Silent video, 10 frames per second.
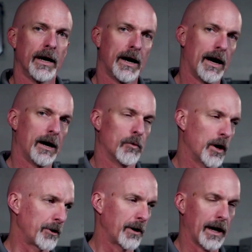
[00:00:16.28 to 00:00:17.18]
hot
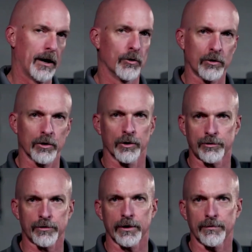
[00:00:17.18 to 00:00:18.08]
water out
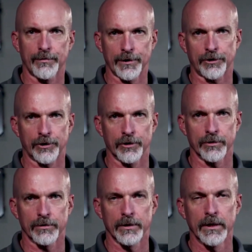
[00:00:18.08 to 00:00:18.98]
closer to the
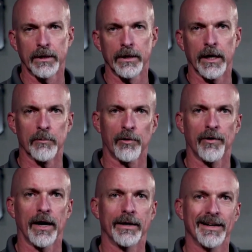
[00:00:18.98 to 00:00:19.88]
fixtures and
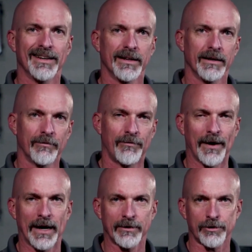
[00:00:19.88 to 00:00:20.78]
provide
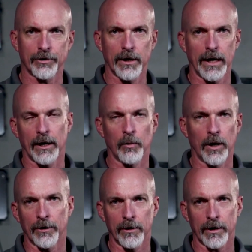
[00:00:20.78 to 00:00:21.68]
faster hot
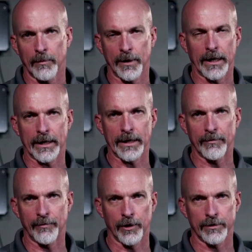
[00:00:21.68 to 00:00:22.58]
water coming out of
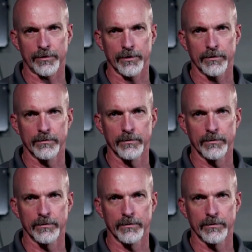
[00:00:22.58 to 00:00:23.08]
that faucet.